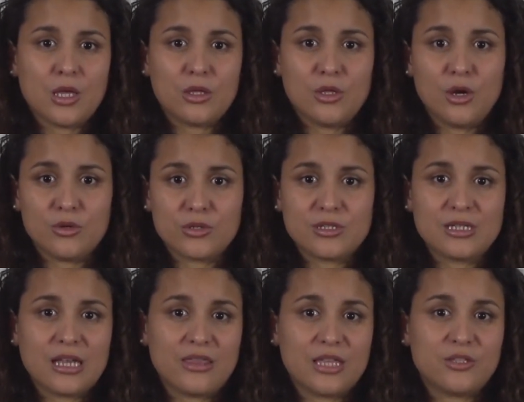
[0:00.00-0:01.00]
Note
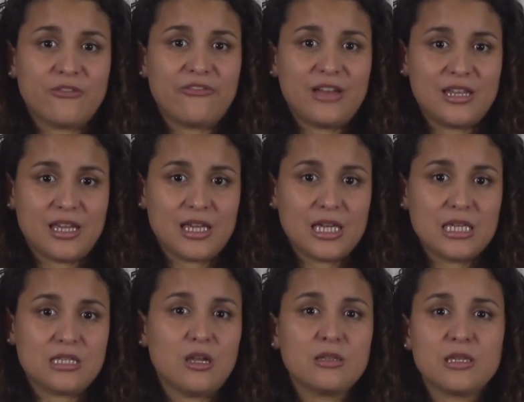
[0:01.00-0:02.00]
that the FADEC
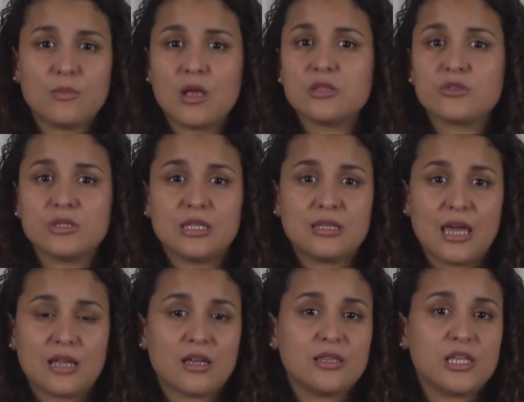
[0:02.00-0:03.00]
is not able to
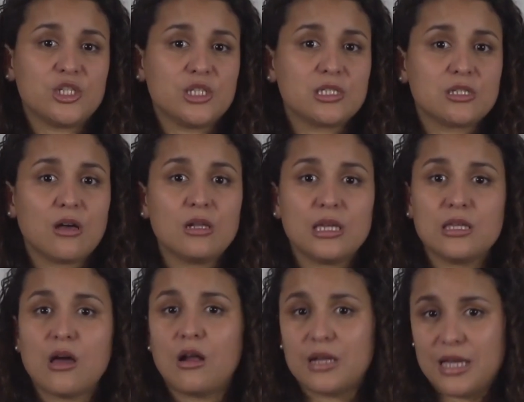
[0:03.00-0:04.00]
detect an engine stall in
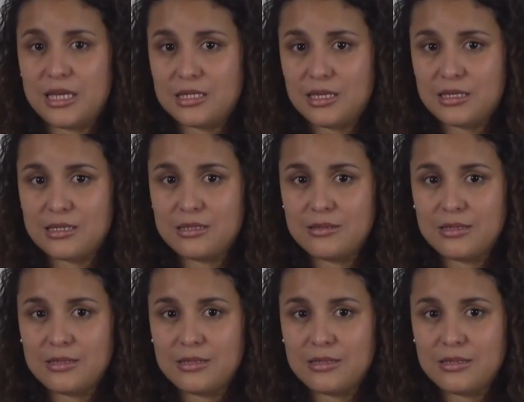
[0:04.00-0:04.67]
all cases.